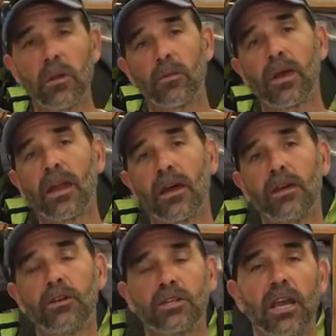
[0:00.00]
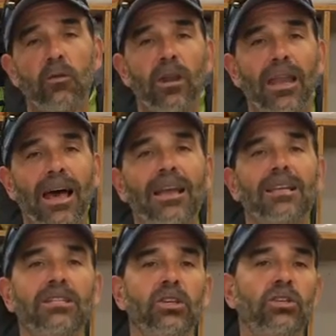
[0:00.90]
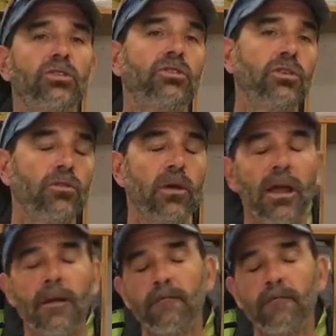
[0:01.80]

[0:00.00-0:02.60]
people kind of understand what line extensions do.